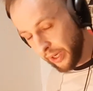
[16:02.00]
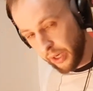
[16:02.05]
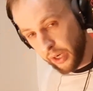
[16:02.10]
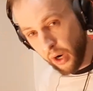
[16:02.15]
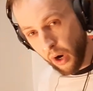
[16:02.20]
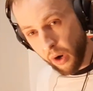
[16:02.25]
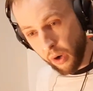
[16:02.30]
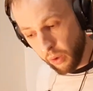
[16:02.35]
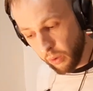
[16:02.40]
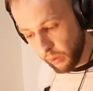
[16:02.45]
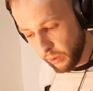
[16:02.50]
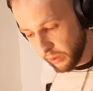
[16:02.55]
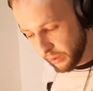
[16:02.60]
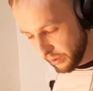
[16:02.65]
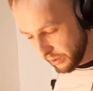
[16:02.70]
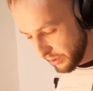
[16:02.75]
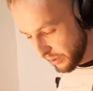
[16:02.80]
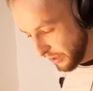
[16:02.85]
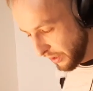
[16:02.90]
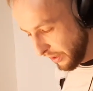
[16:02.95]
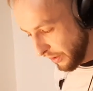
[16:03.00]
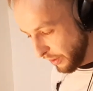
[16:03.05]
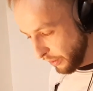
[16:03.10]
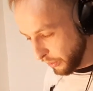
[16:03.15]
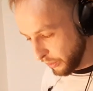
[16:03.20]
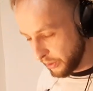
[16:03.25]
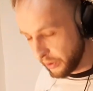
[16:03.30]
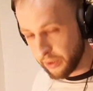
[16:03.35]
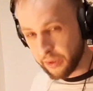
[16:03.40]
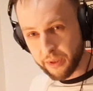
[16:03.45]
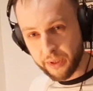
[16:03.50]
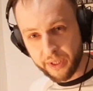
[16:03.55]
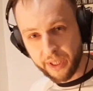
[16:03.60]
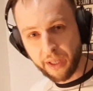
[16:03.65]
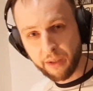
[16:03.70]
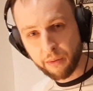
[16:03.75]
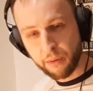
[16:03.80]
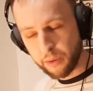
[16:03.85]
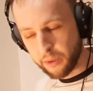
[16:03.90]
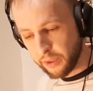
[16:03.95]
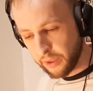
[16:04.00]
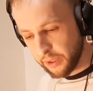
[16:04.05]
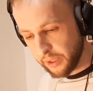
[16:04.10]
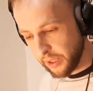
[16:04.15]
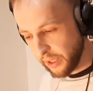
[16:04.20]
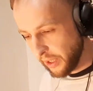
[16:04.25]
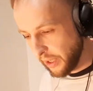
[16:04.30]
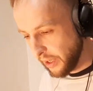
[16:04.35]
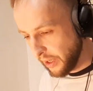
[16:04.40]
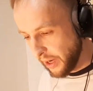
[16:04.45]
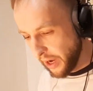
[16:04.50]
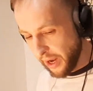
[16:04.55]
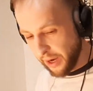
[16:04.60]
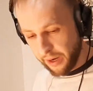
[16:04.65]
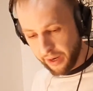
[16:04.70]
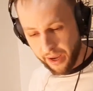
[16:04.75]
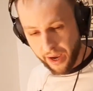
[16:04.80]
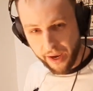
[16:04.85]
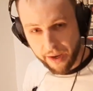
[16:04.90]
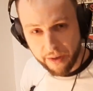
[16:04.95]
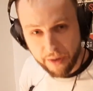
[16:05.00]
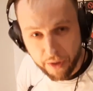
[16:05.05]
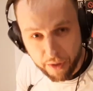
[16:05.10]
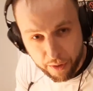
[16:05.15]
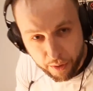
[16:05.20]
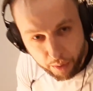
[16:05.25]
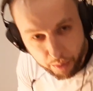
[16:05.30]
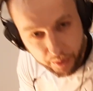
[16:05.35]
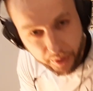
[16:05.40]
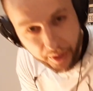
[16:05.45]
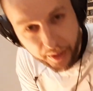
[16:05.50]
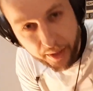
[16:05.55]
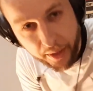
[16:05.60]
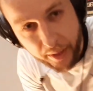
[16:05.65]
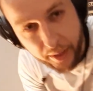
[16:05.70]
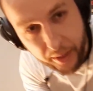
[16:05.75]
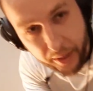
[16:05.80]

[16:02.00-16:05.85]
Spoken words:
call those sounds, and I need to take